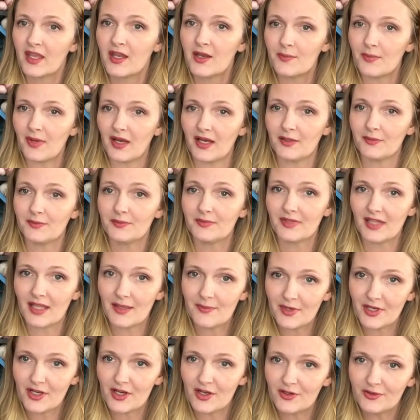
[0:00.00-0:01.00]
But let
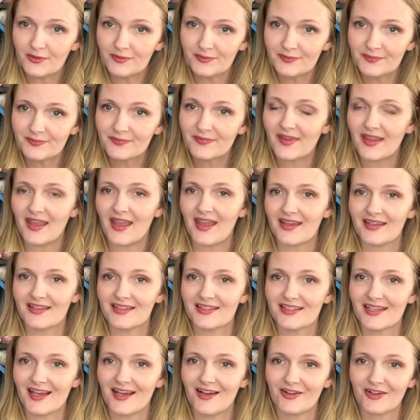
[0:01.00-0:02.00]
me know
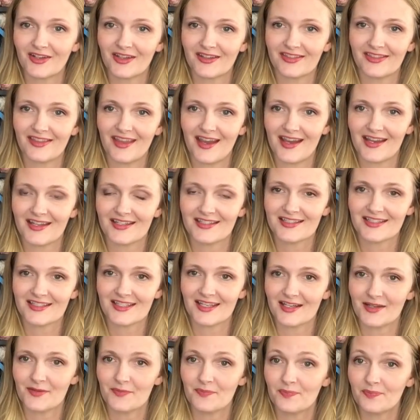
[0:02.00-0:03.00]
and I'll get that
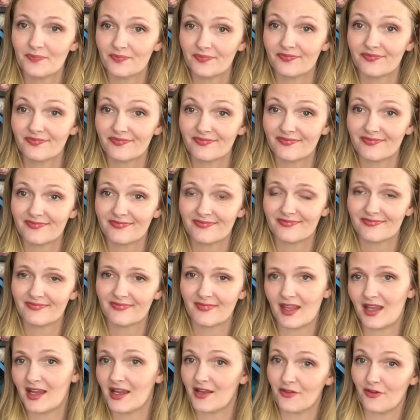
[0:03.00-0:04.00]

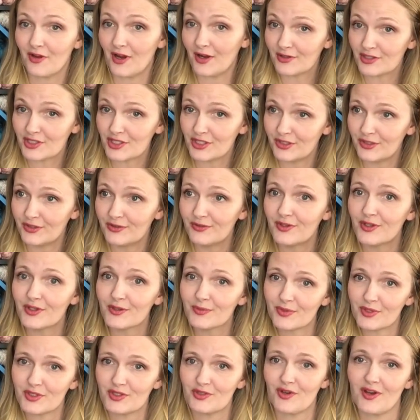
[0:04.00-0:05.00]
either out to you or
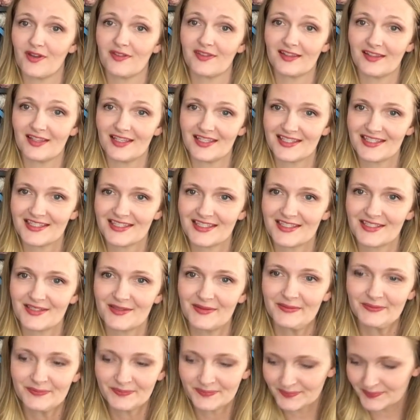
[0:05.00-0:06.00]
put you on the list.
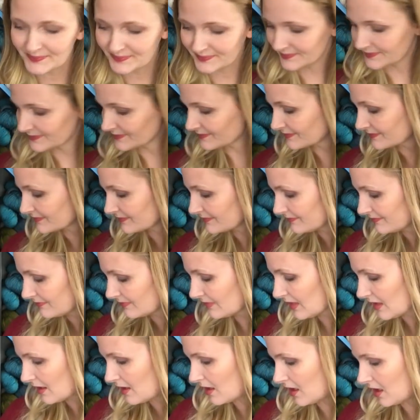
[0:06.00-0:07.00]

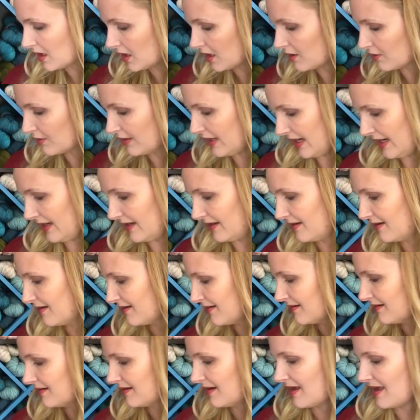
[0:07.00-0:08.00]
Okay,
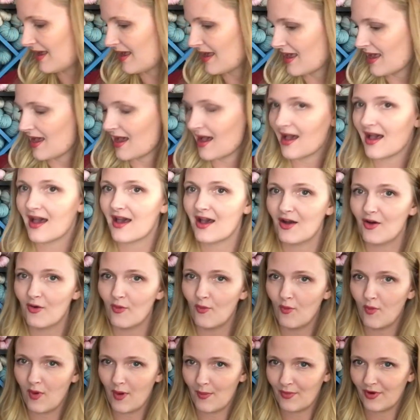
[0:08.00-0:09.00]

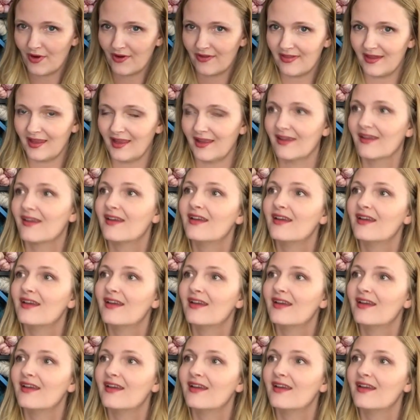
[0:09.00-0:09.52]
one more thing.